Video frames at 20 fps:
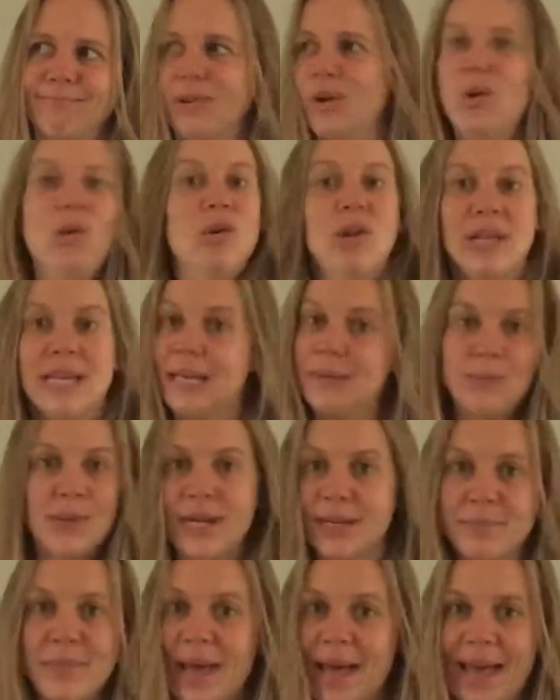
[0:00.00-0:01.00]
all in
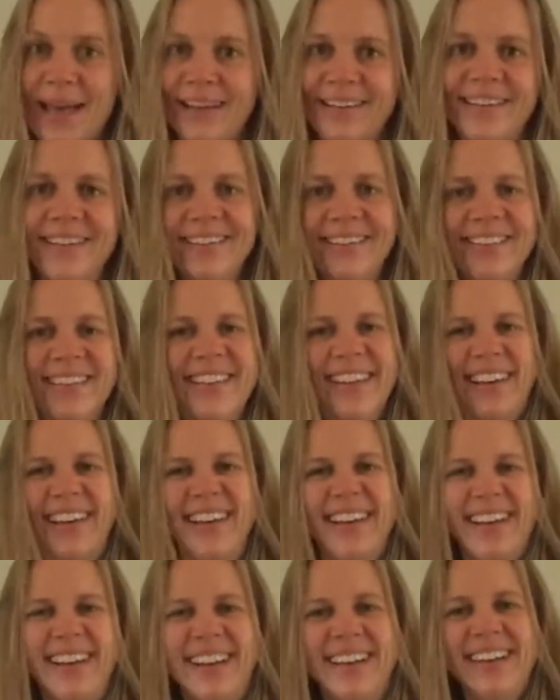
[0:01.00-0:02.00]
one bag.
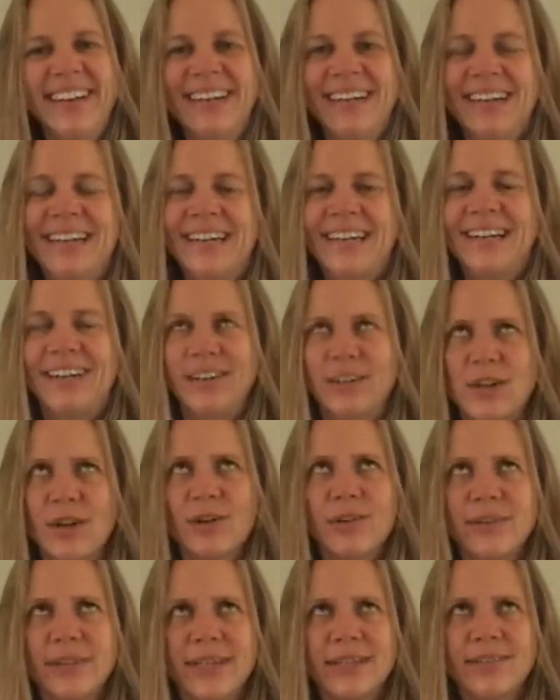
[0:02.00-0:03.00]
I've got
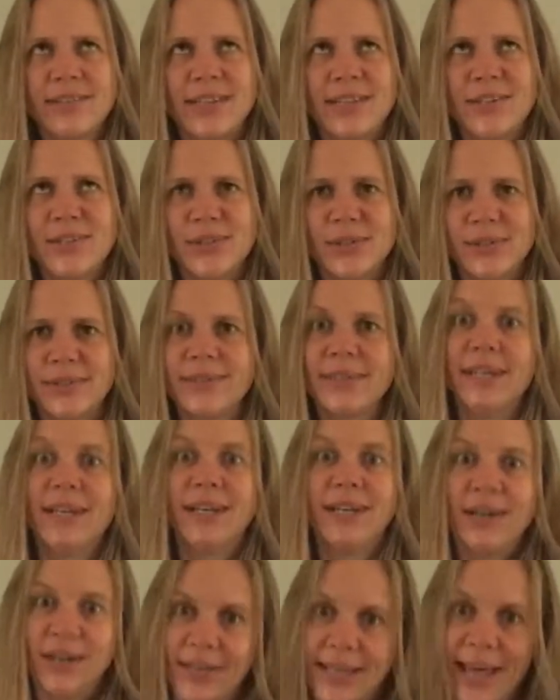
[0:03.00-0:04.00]
all the essentials.
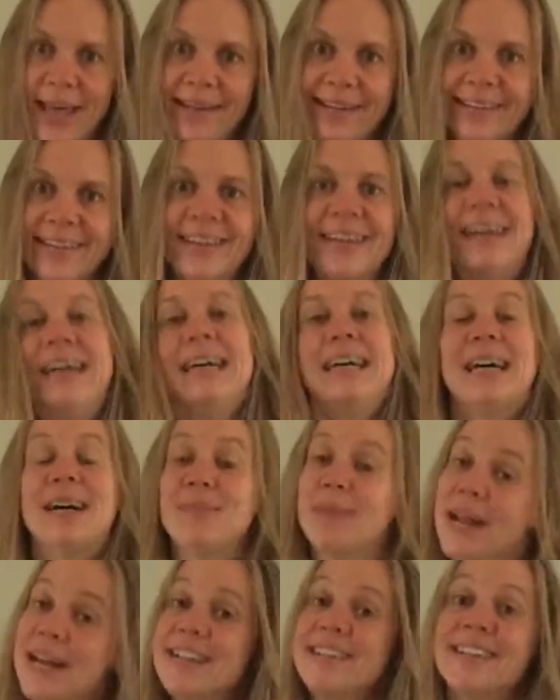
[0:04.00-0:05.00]
Okay,
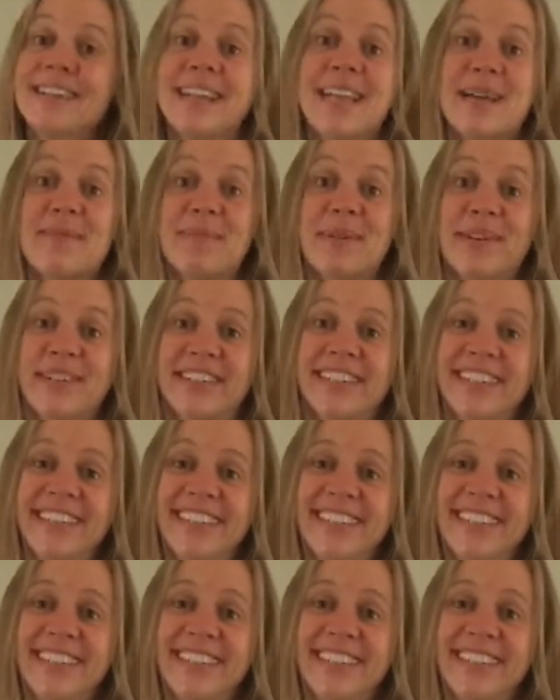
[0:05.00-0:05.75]
I'm heading to the airport.